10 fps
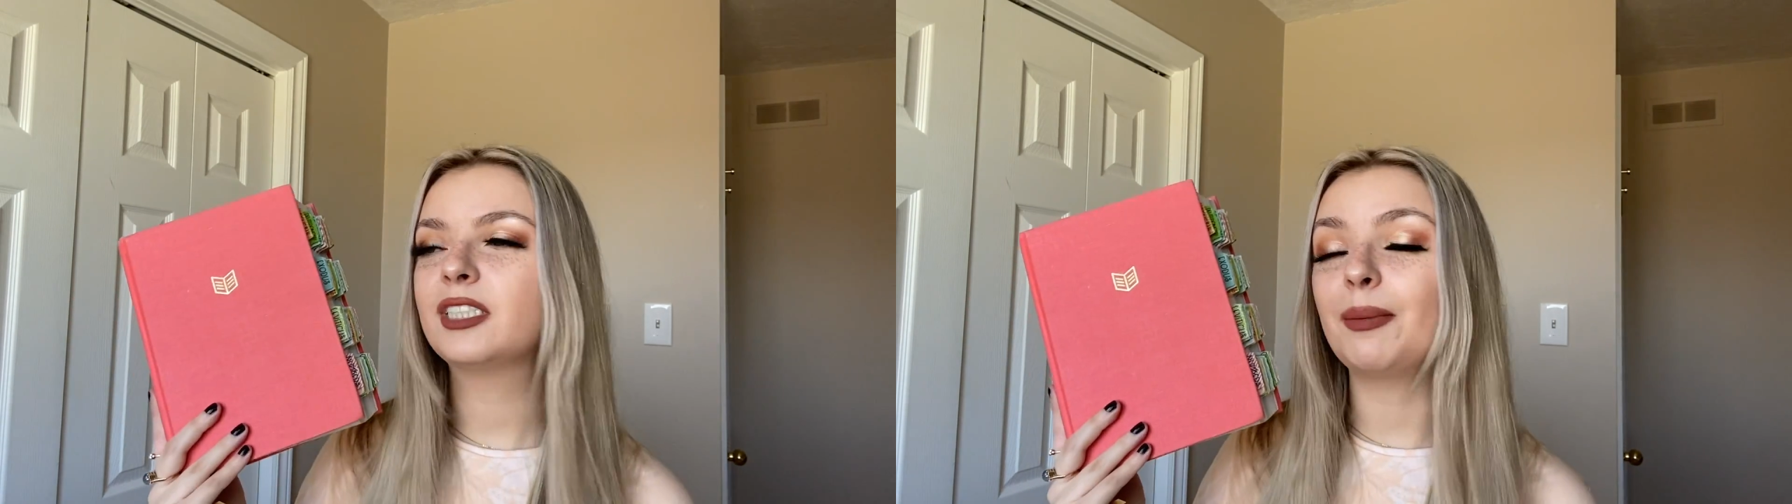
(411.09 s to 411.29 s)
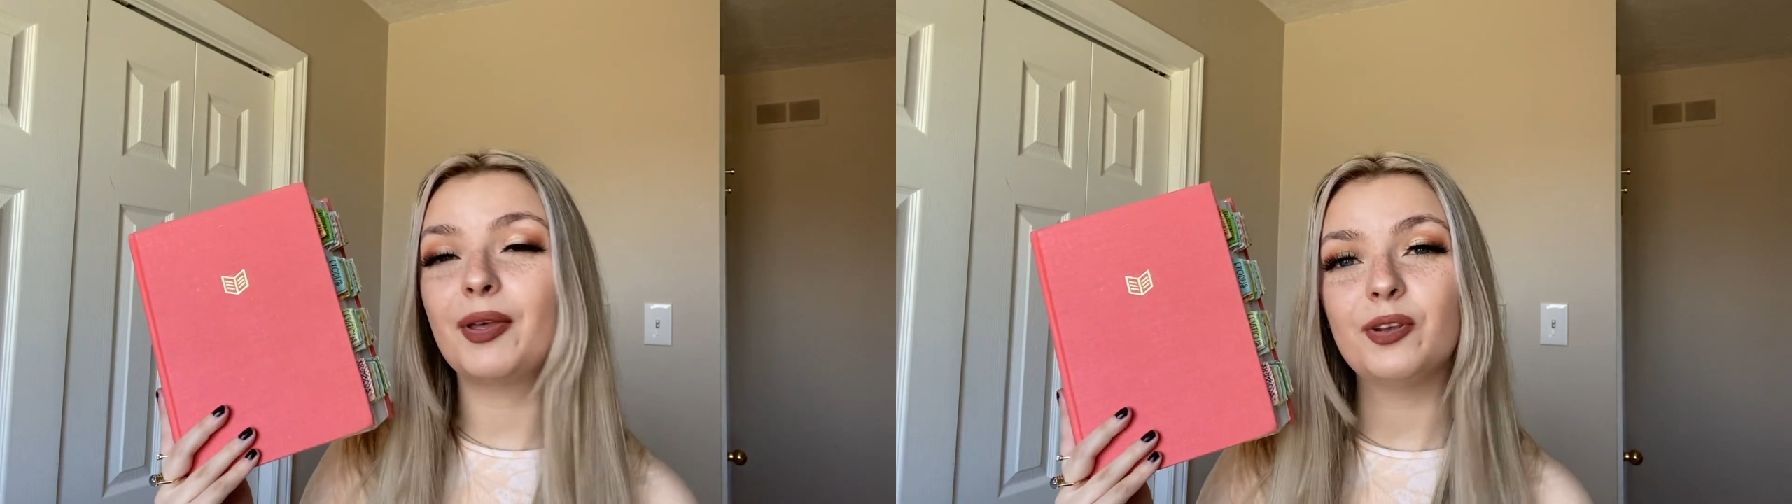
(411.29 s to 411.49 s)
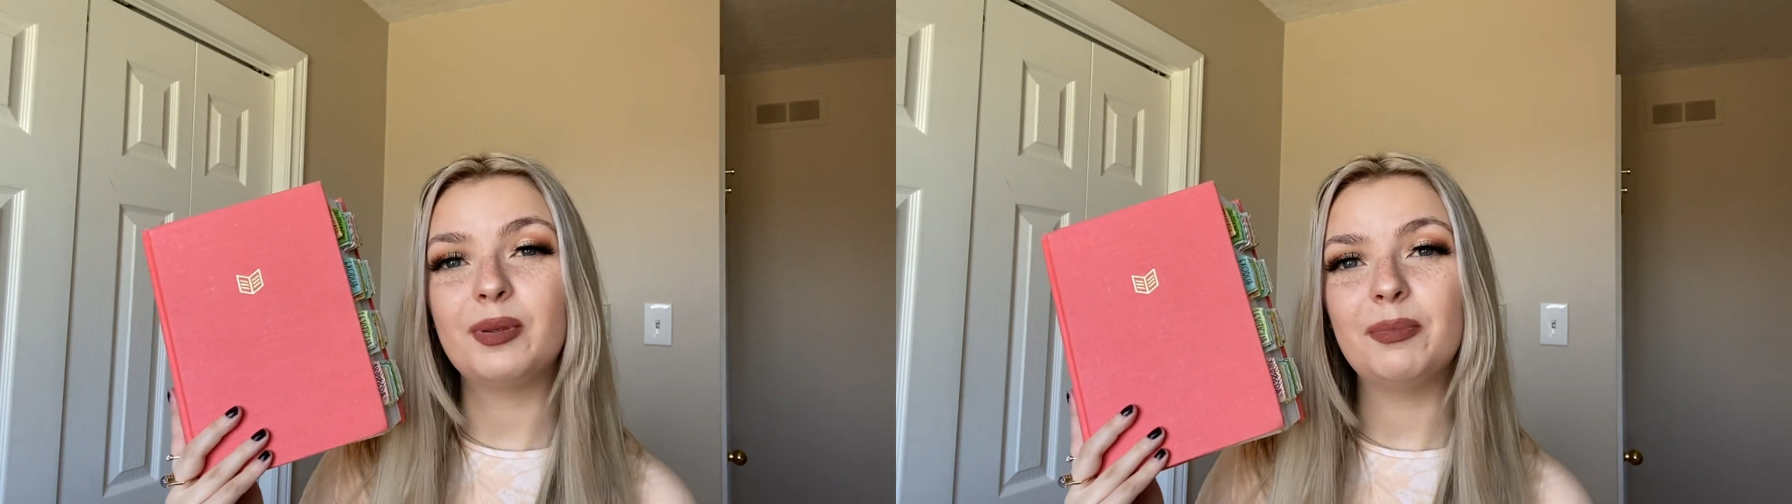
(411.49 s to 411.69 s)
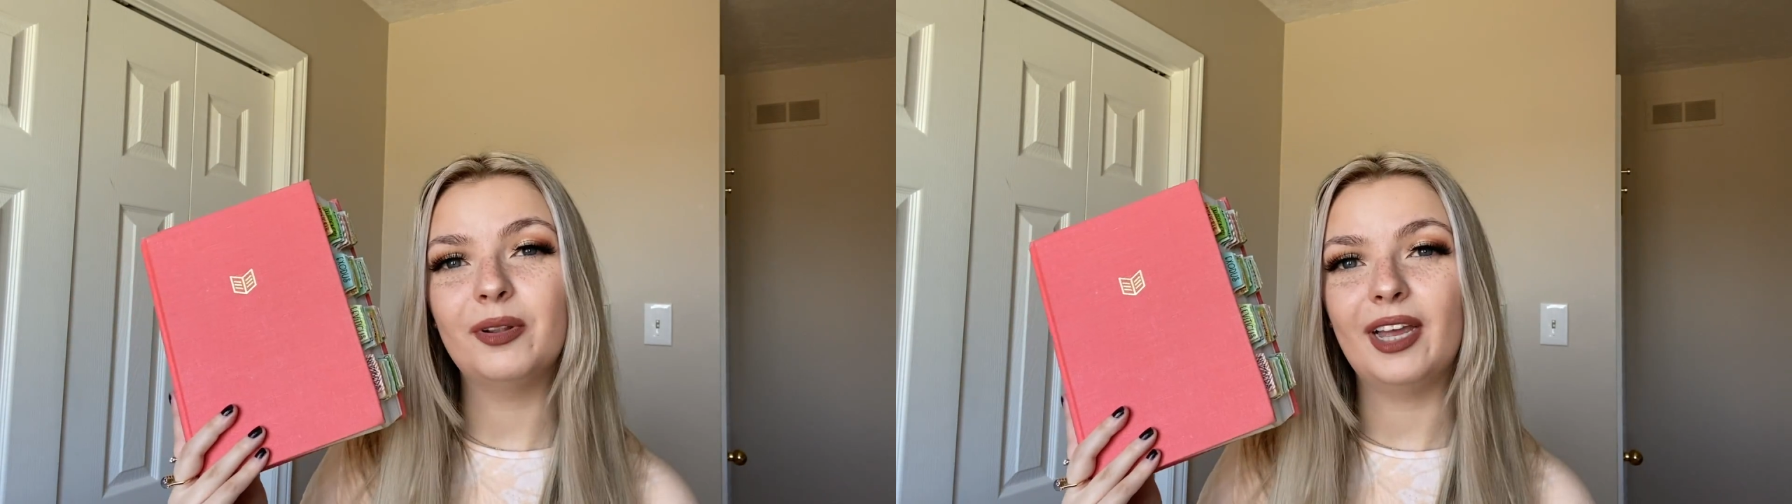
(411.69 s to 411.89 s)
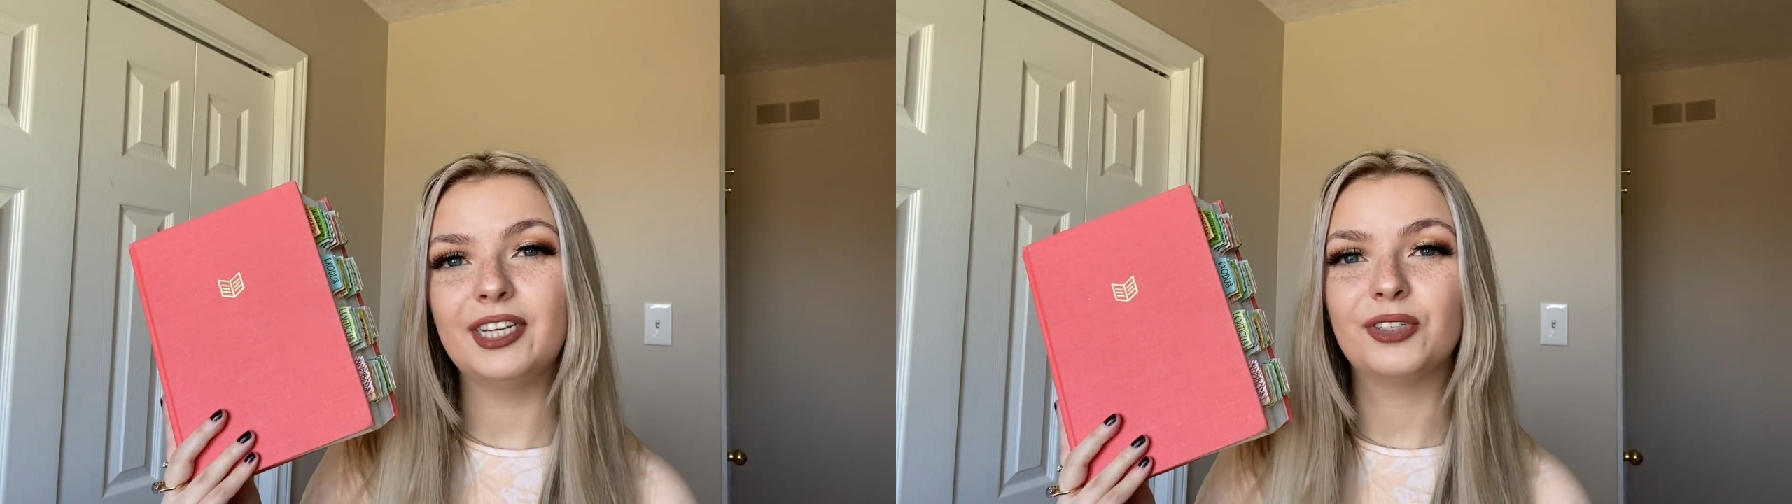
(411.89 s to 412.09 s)
Some other people
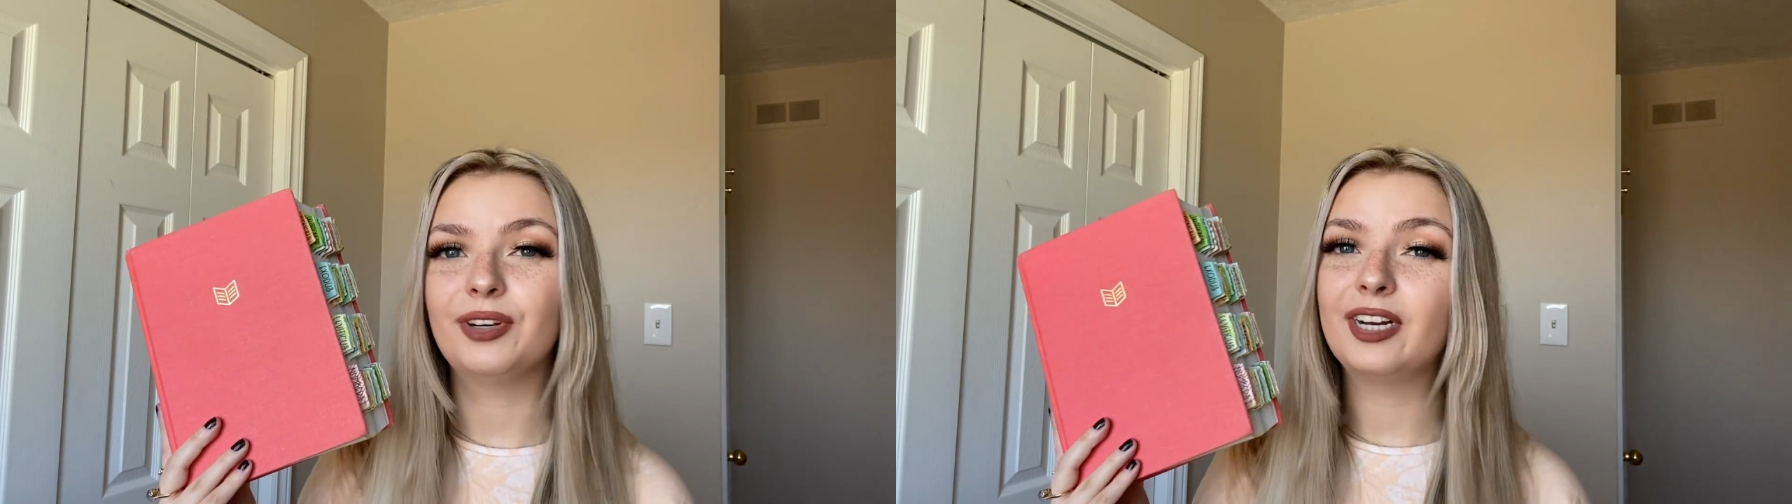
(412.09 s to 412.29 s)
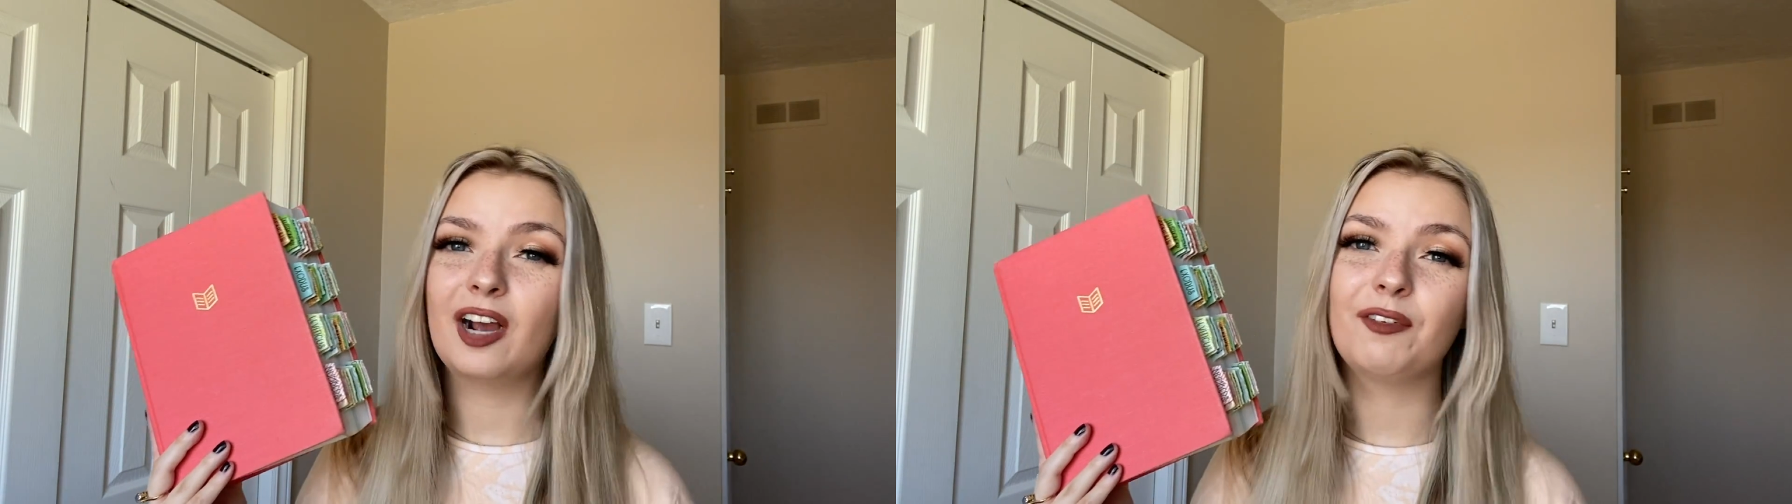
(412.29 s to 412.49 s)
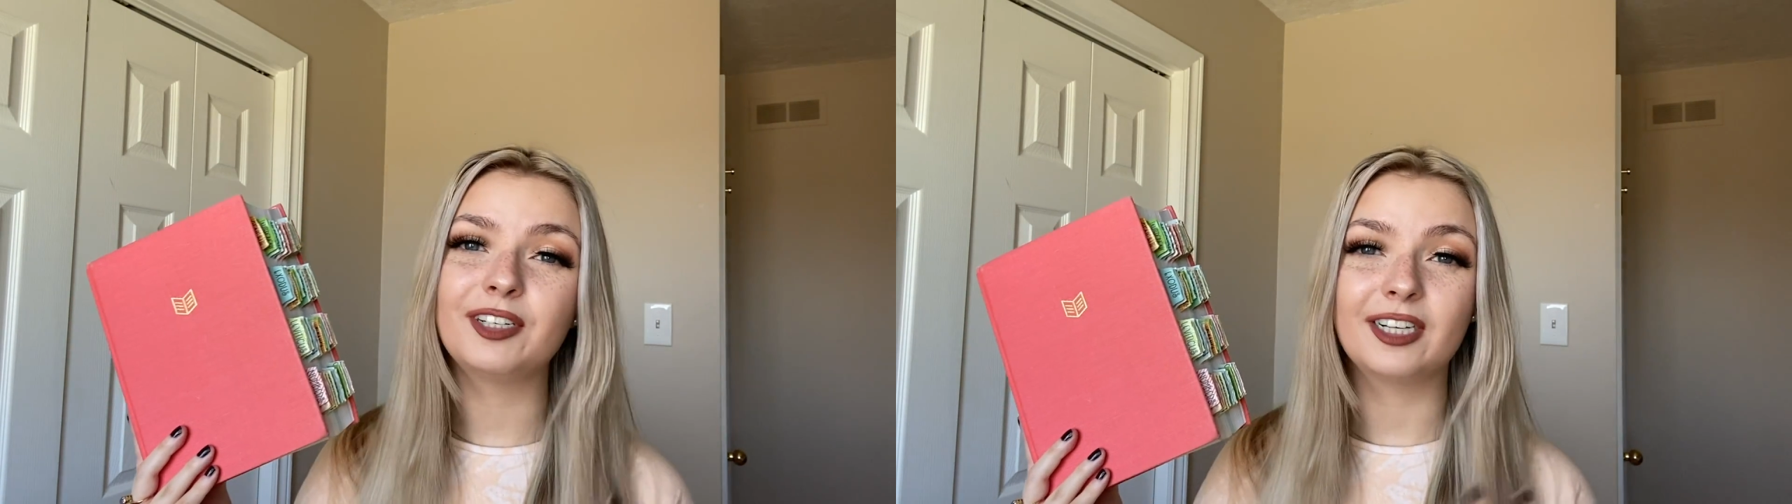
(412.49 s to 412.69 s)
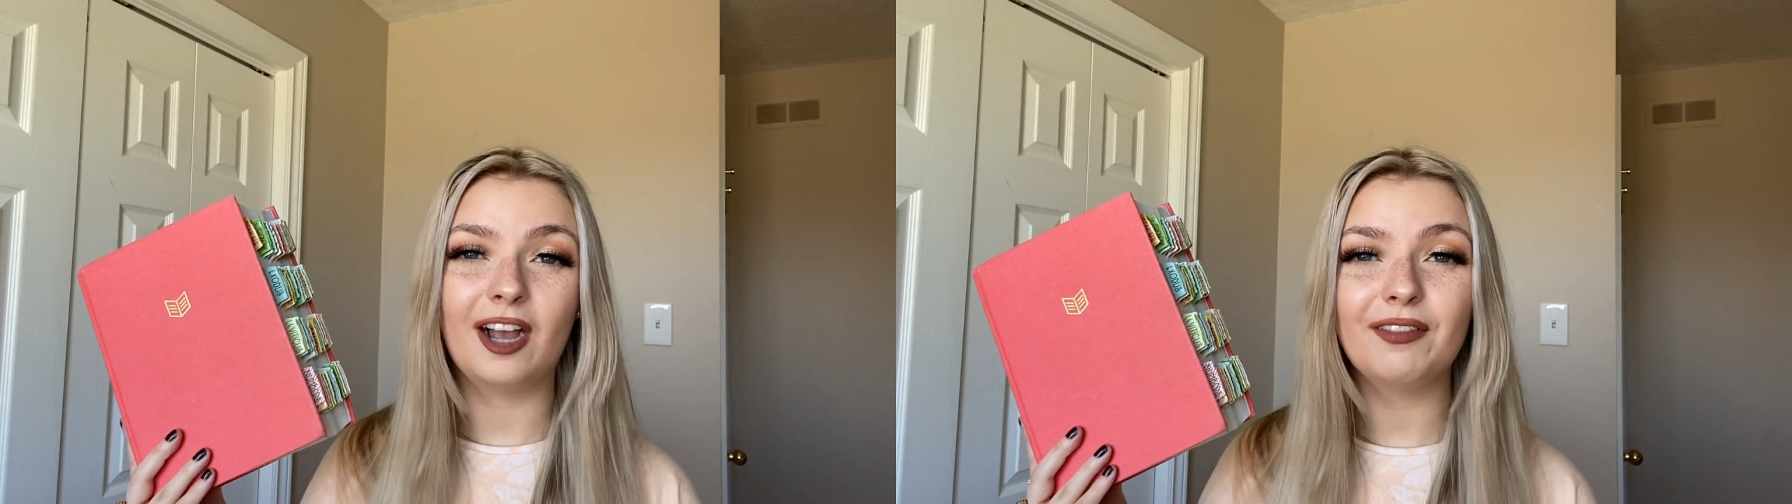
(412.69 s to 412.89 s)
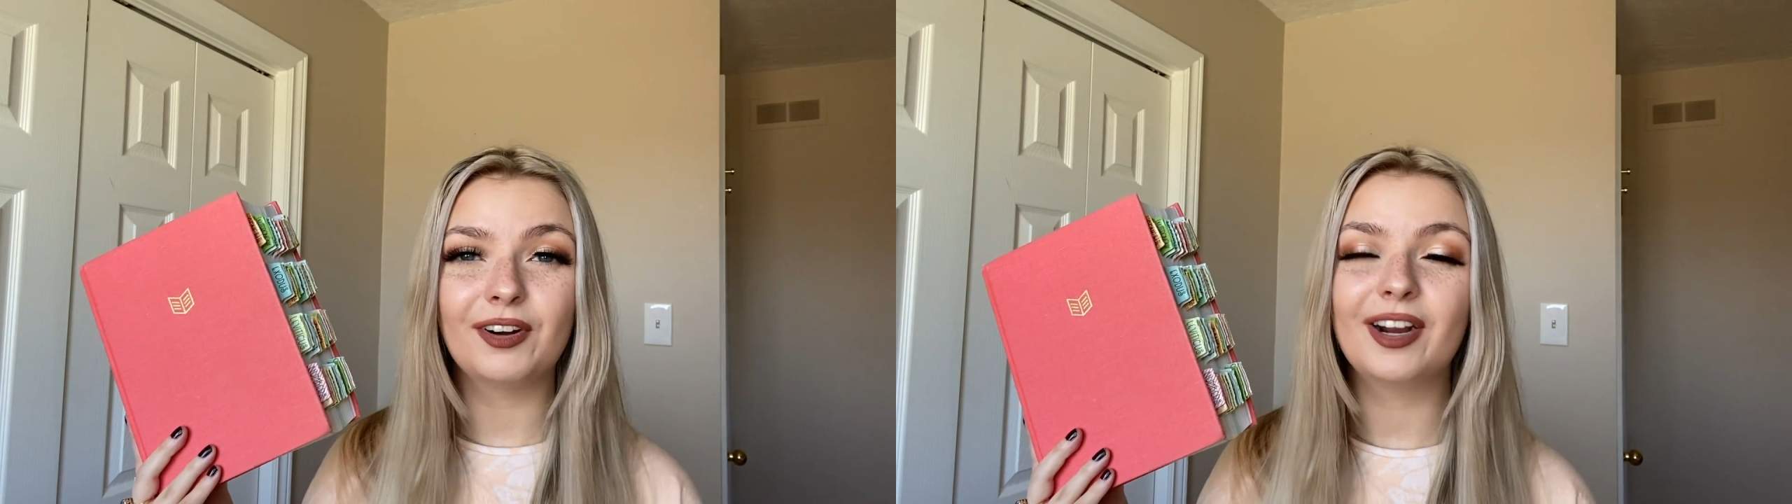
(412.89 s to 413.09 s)
like to read cover to
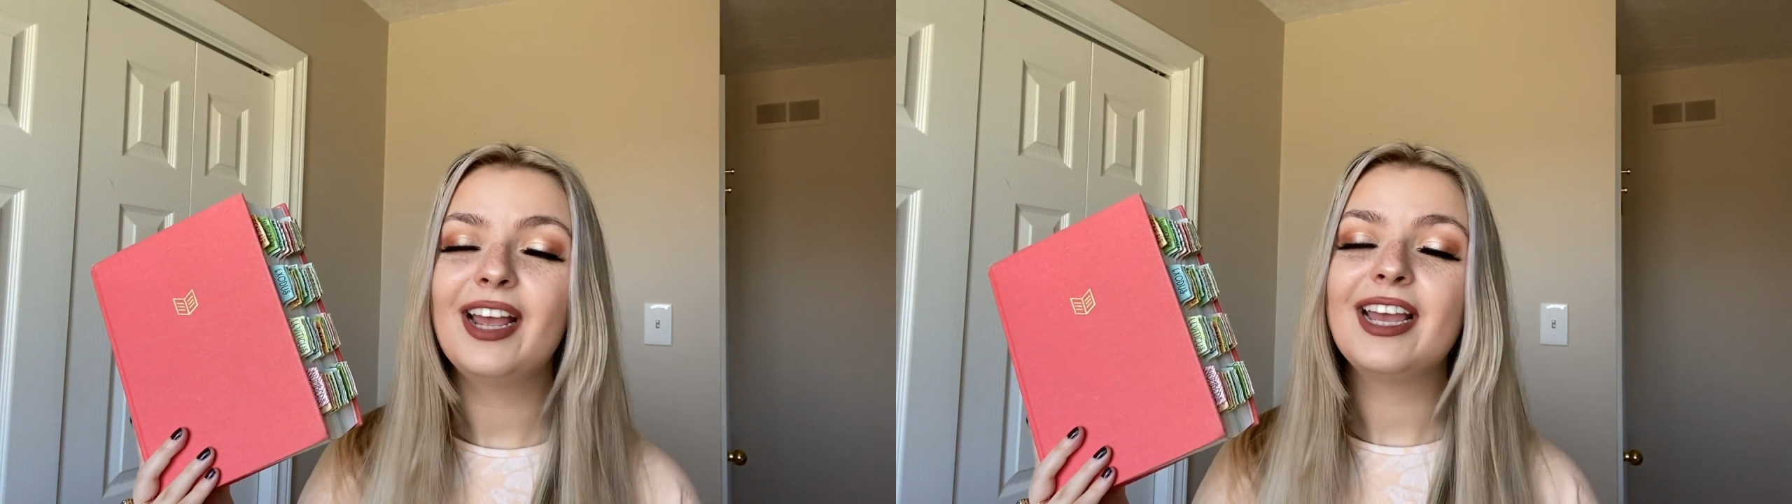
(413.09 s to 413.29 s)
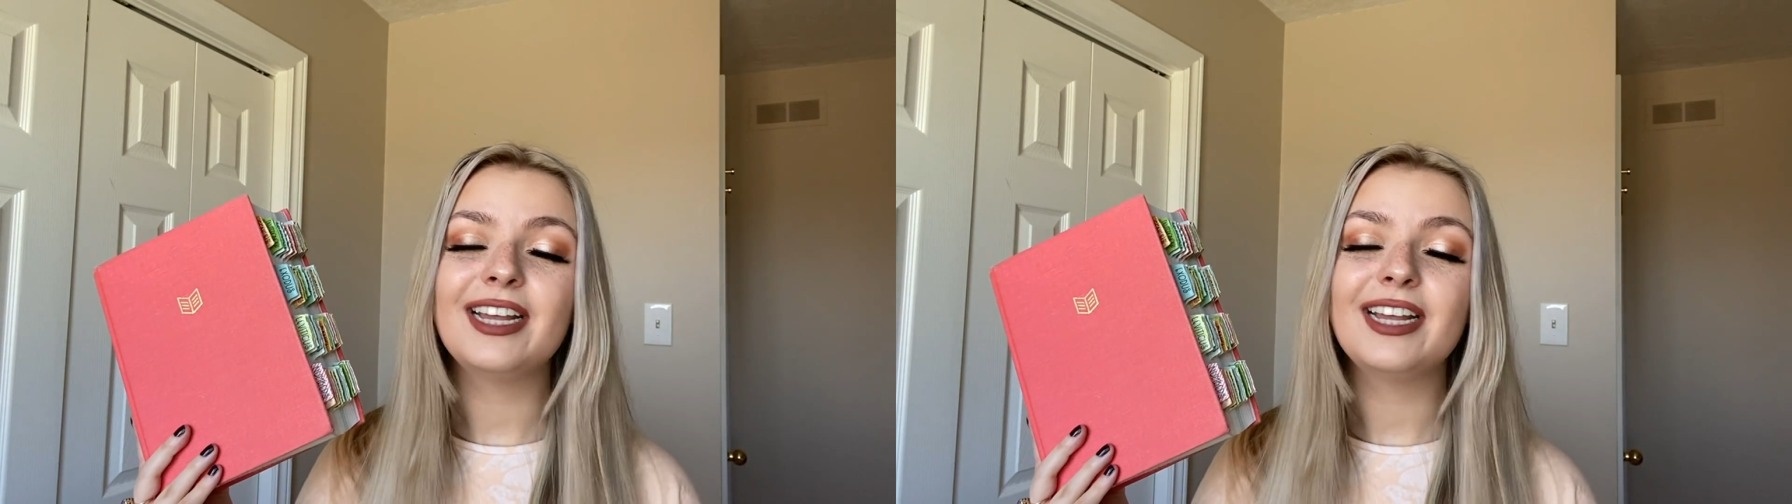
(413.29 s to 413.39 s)
cover.